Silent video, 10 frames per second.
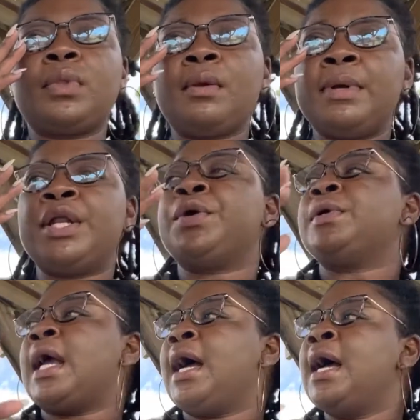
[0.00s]
Anywho,
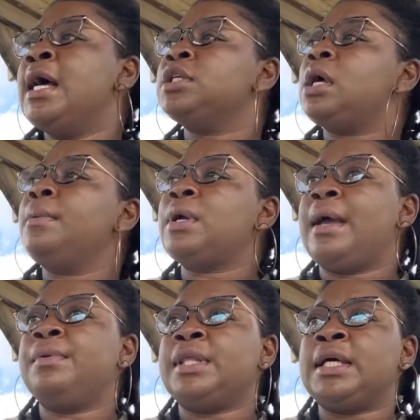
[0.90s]
yeah. So I'm okay
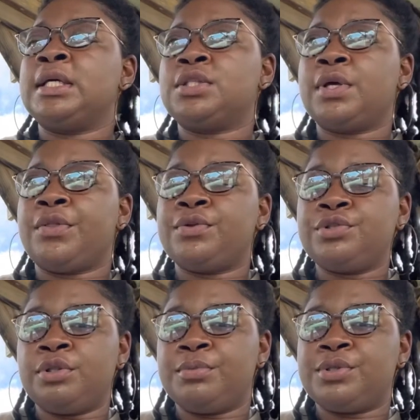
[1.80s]
with it. So yeah, those are
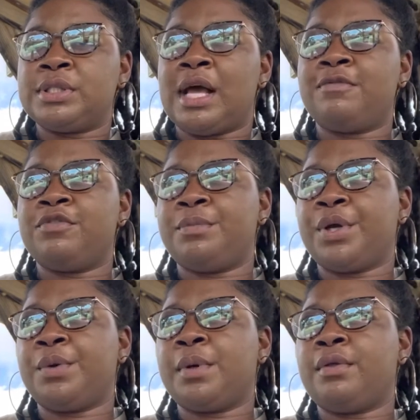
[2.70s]
the mousses I'm
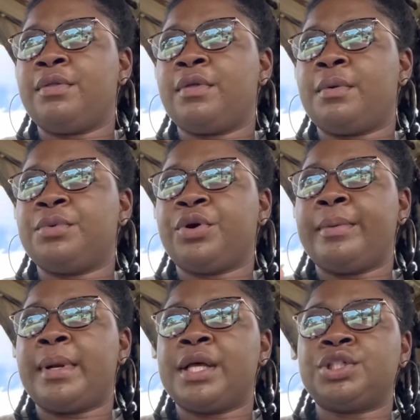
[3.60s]
familiar with. The cream
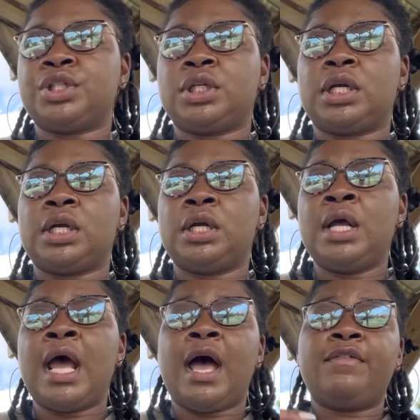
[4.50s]
of nature.
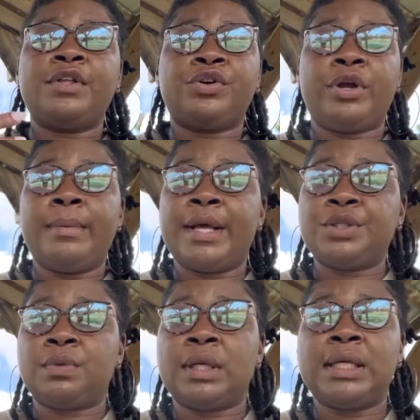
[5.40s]
I feel like the cream of
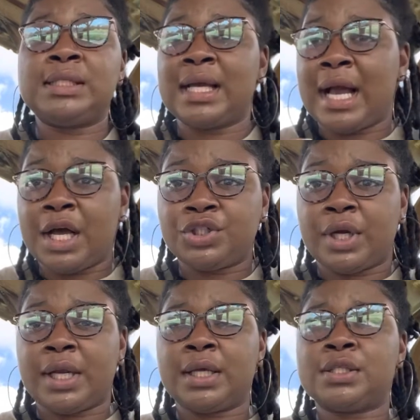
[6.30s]
nature one is like
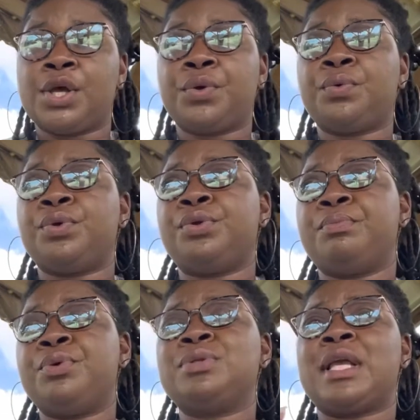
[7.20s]
hydrating. So
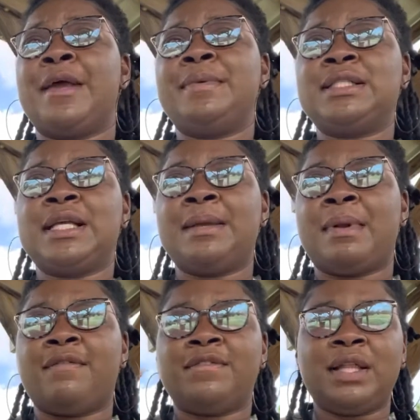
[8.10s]
mousse can be sticky, but
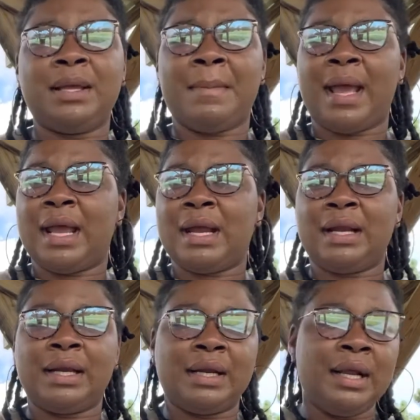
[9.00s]
I feel like my
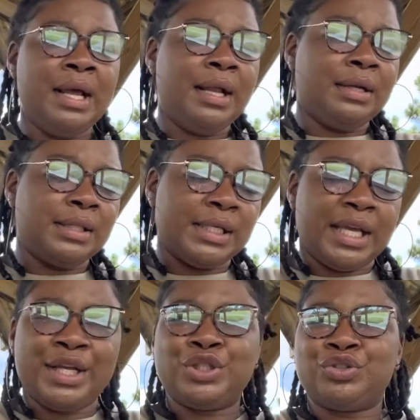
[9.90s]
hair doesn't
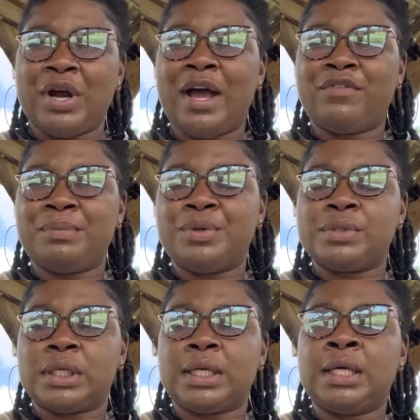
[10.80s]
get dry from
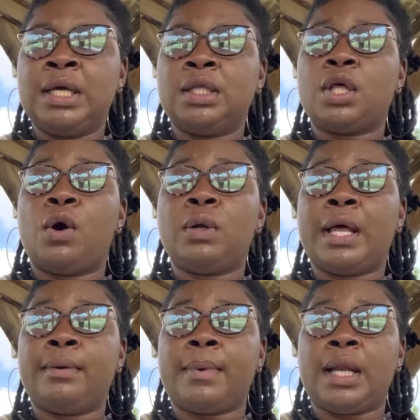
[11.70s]
using it. The whole
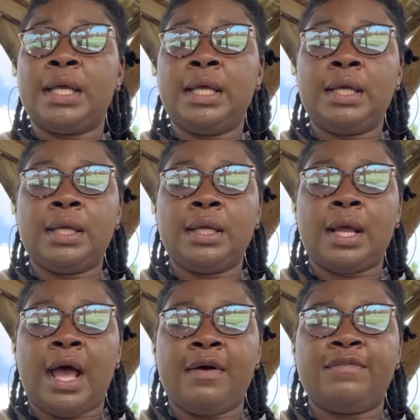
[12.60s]
lot of body,
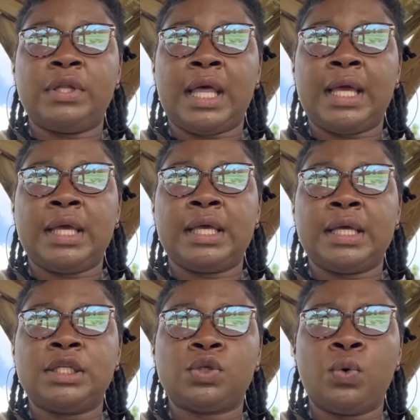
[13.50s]
I feel like
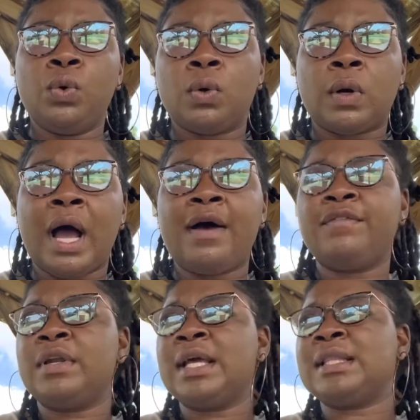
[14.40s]
it's cool. I
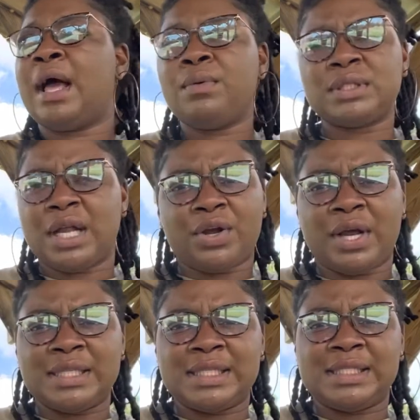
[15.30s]
feel like that was not
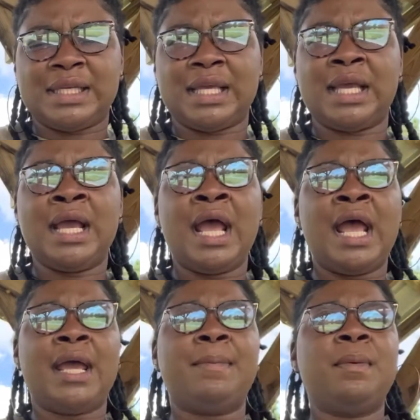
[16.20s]
crazy sticky.
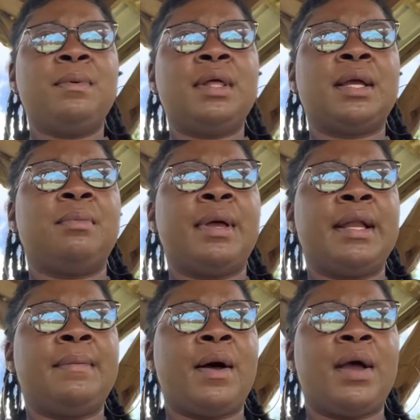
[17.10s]
And people like
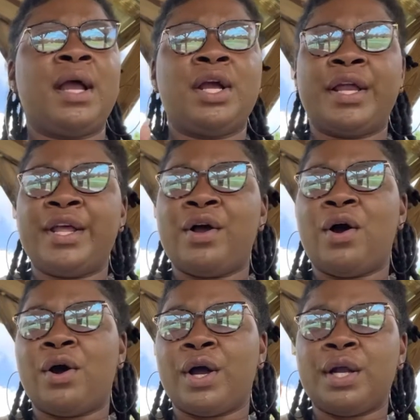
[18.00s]
complain about hair getting
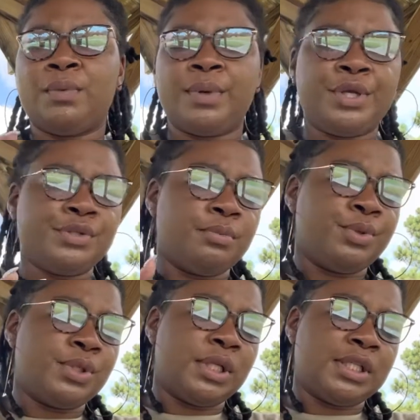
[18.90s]
hard when using
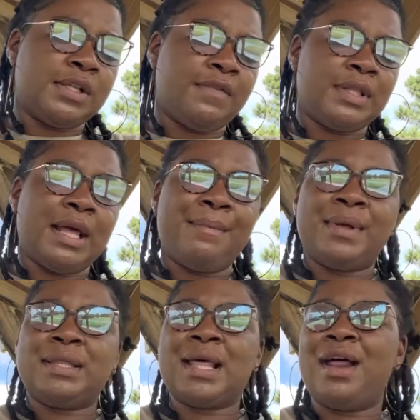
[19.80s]
mousse and stuff like that,
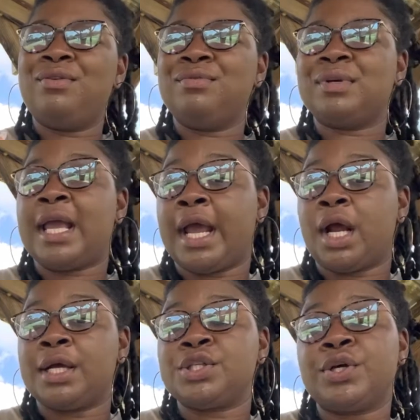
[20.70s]
but I don't
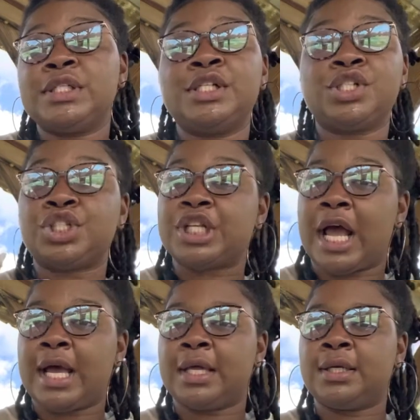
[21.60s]
care. As long as there's a
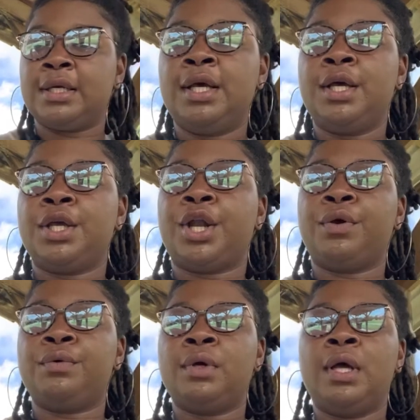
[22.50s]
shine, you
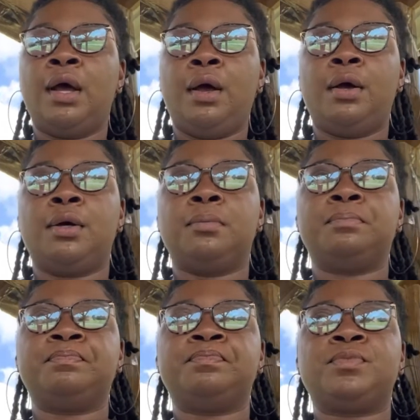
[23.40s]
know?
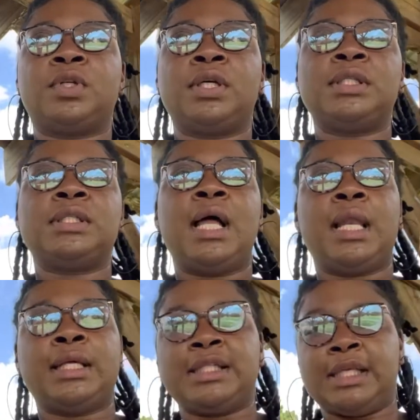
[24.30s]
Because it's not
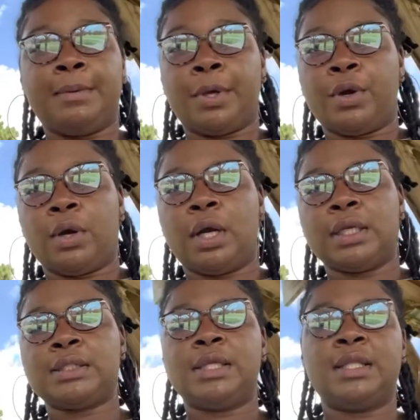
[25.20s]
like semen hard.
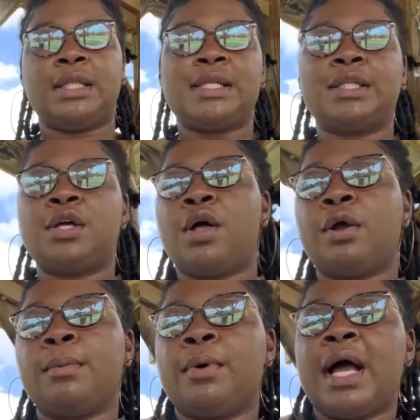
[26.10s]
It's nothing that's not
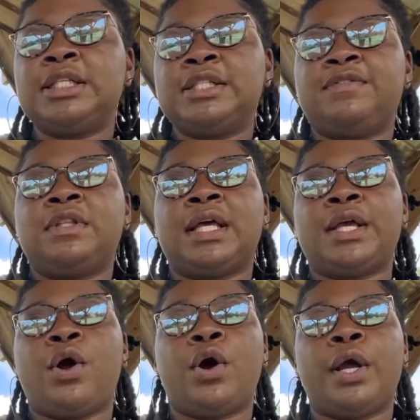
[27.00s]
tolerable. I just feel like
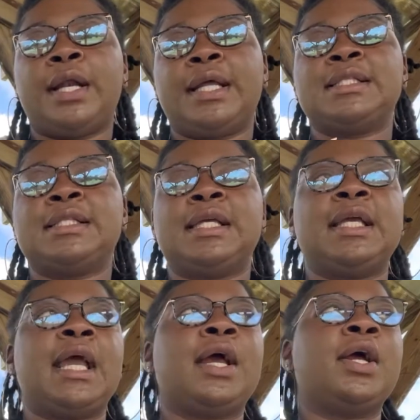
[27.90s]
hard and sticky
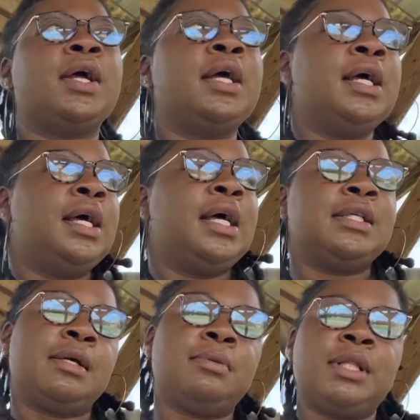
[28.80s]
hair is
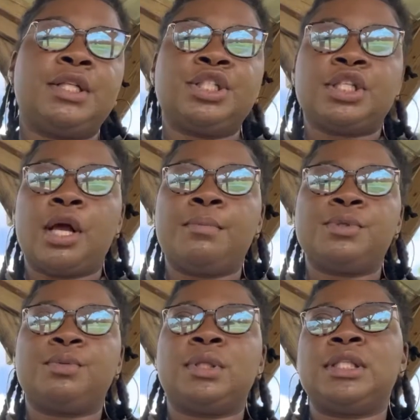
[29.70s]
something that just
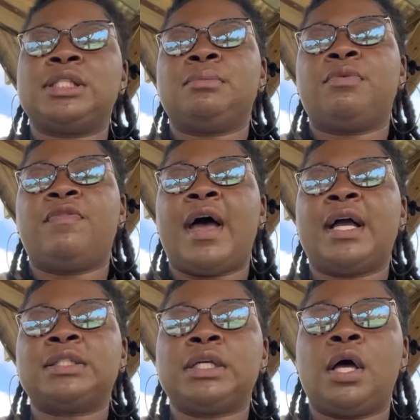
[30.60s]
comes with the simple
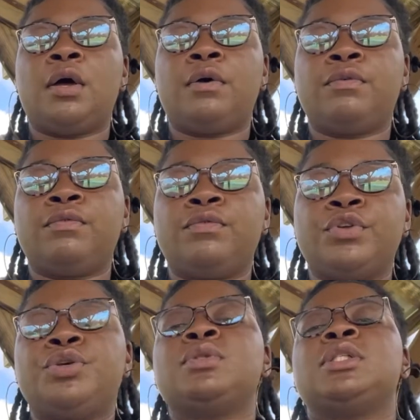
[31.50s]
fact of
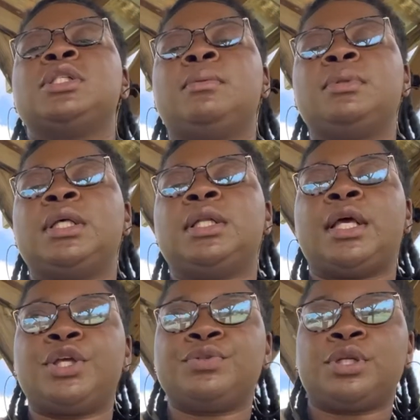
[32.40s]
using something,
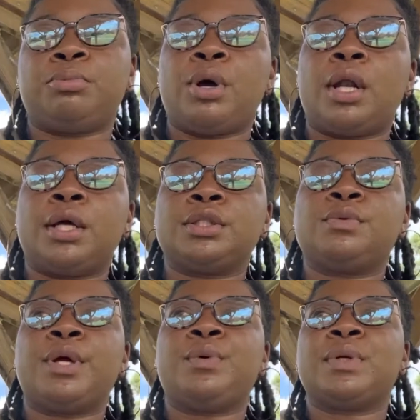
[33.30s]
like using a product
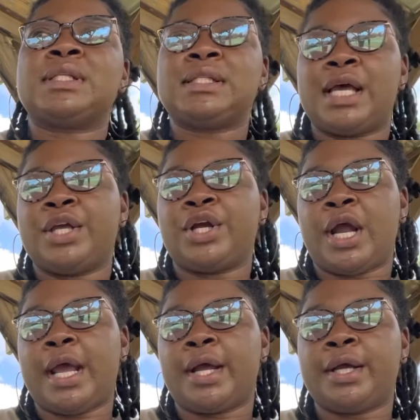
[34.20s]
where you want to set your
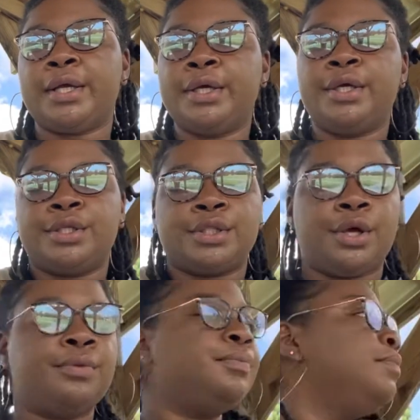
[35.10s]
hair.
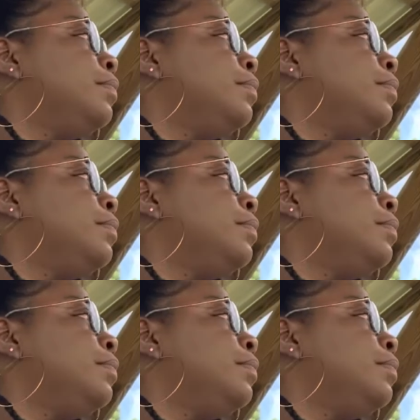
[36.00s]
So,